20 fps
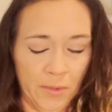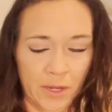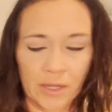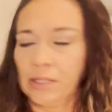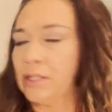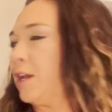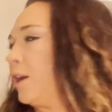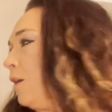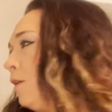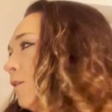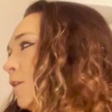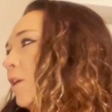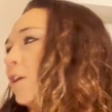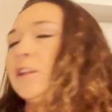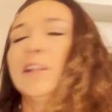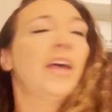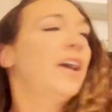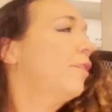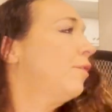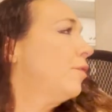not down,
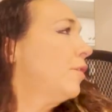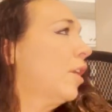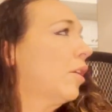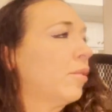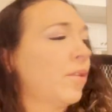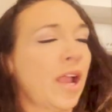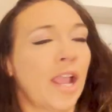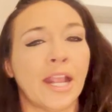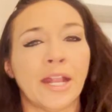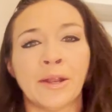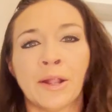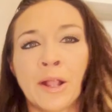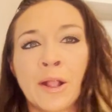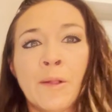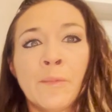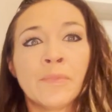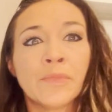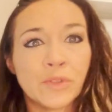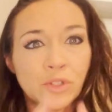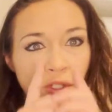not left, not right.
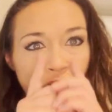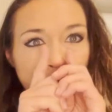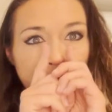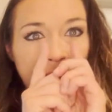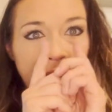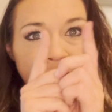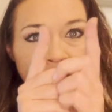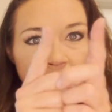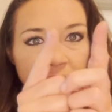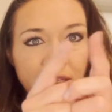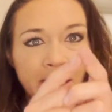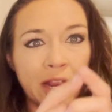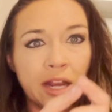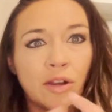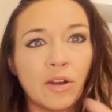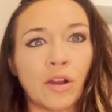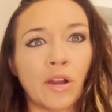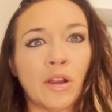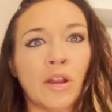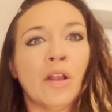Straight,
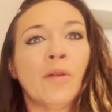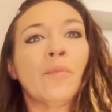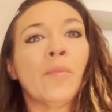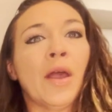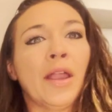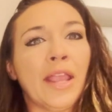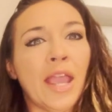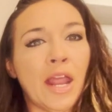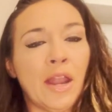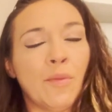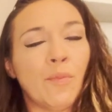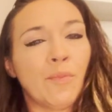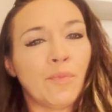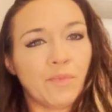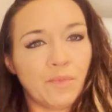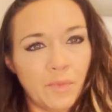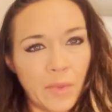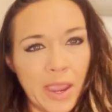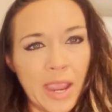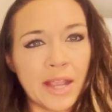standard. Again,
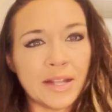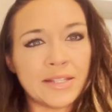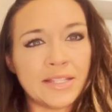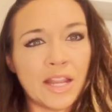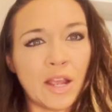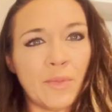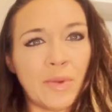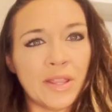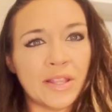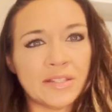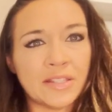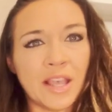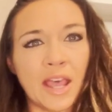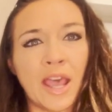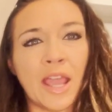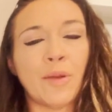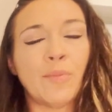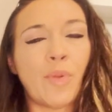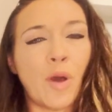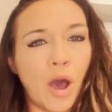hands down by the
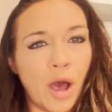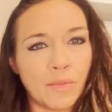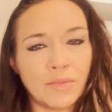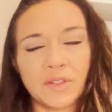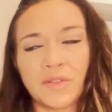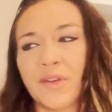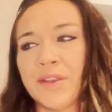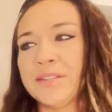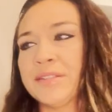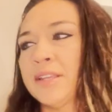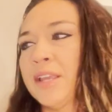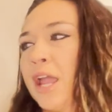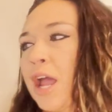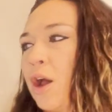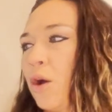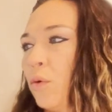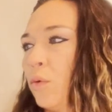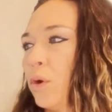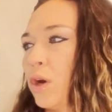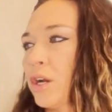side, palms facing
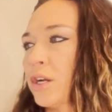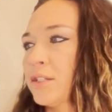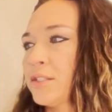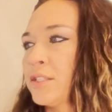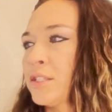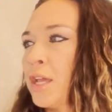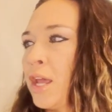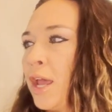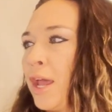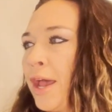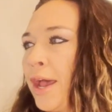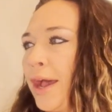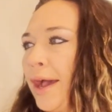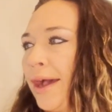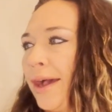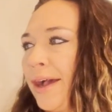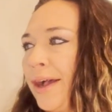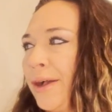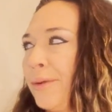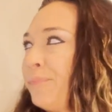outwards.
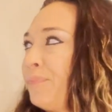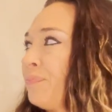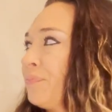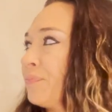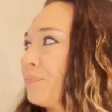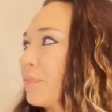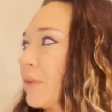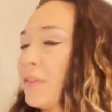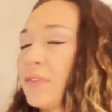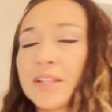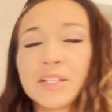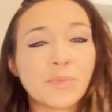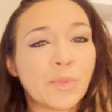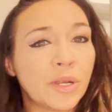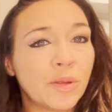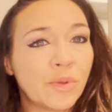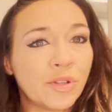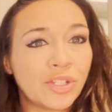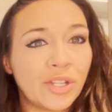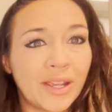Um, and that's
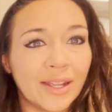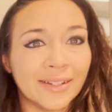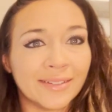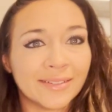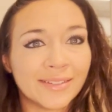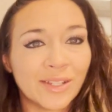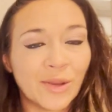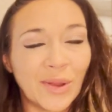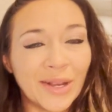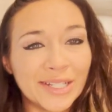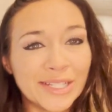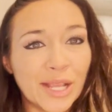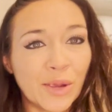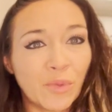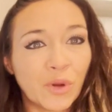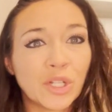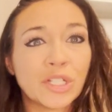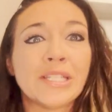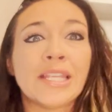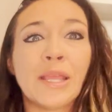pretty much it. So anytime
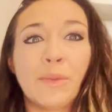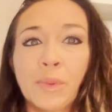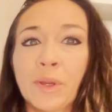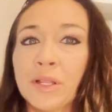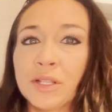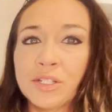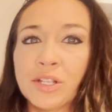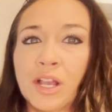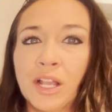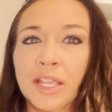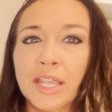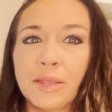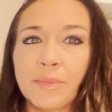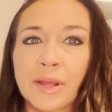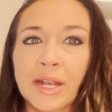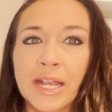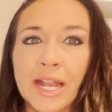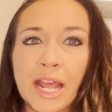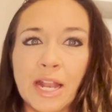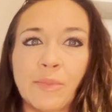we're typically talking
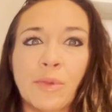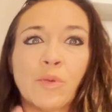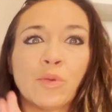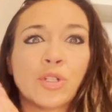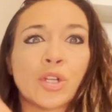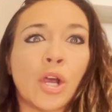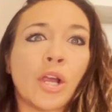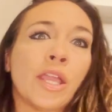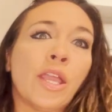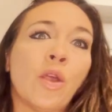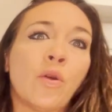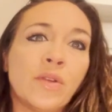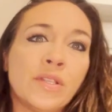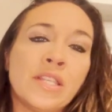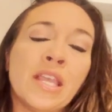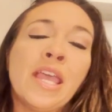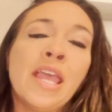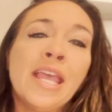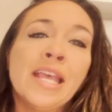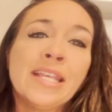about anatomy, we're talking
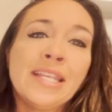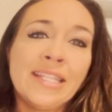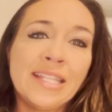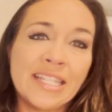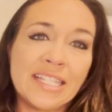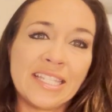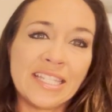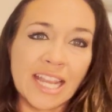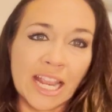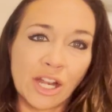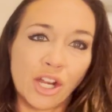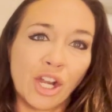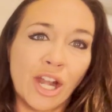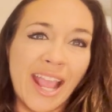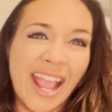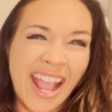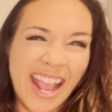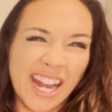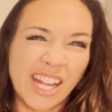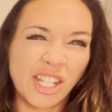always in the
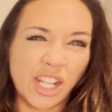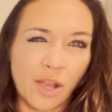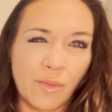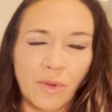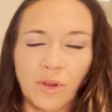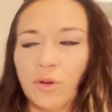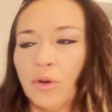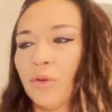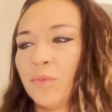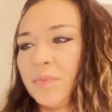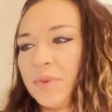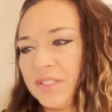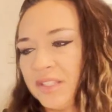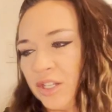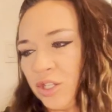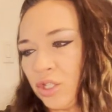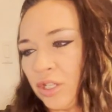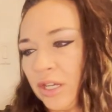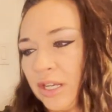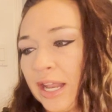standard anatomical
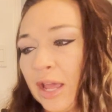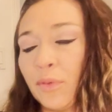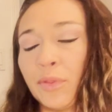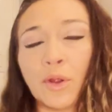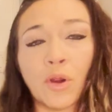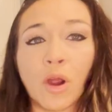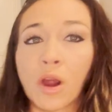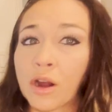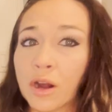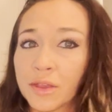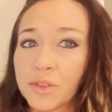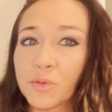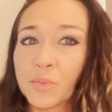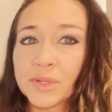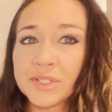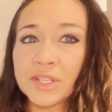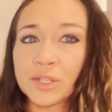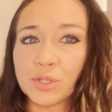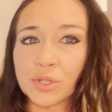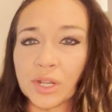position. Now, there are other
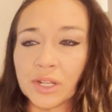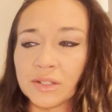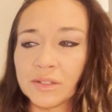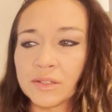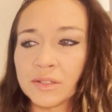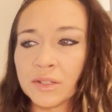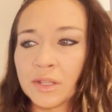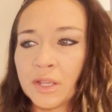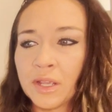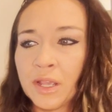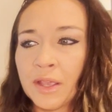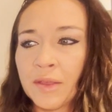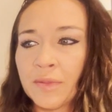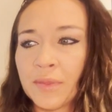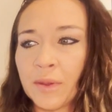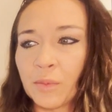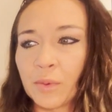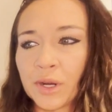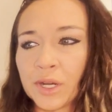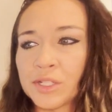positions
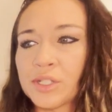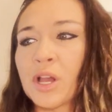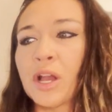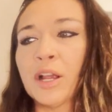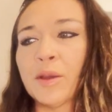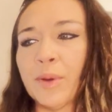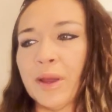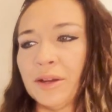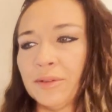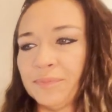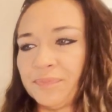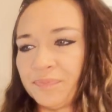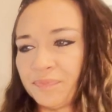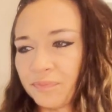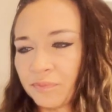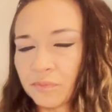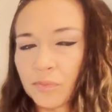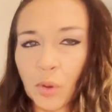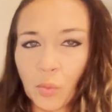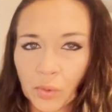that we're going to talk about,
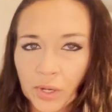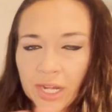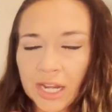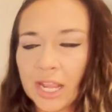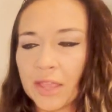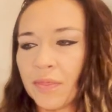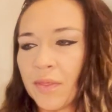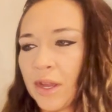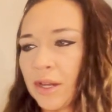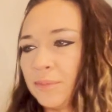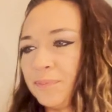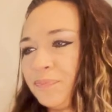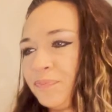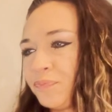but we're going to get there.